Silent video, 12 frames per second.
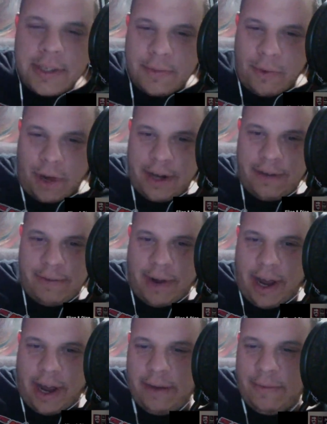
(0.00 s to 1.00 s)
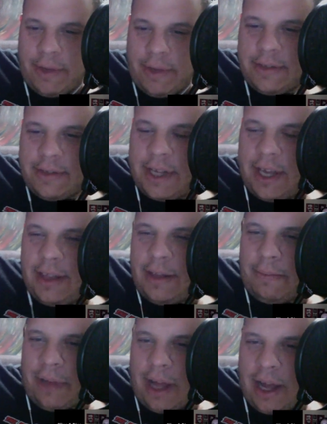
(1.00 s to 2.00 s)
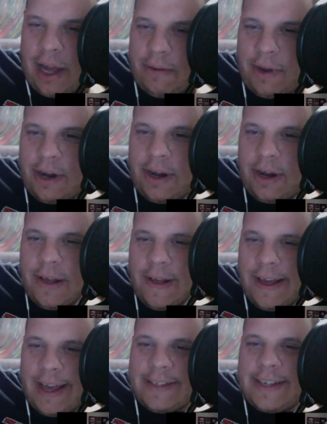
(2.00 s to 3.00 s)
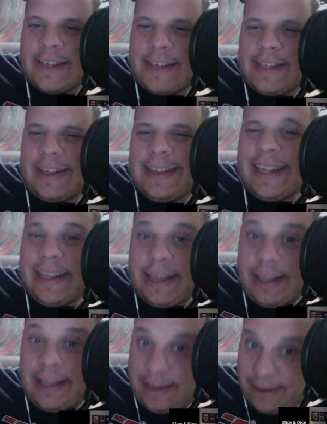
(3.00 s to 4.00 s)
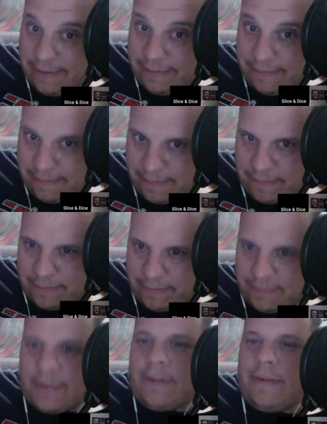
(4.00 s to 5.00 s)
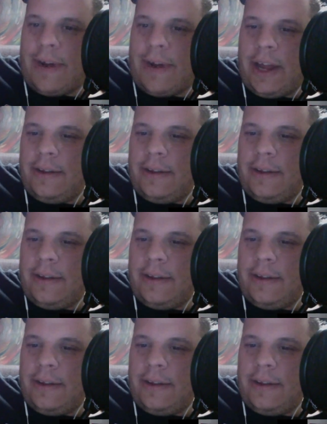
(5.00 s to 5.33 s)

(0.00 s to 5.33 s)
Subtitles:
one, right? When you see the blonde one, it says Lily, right?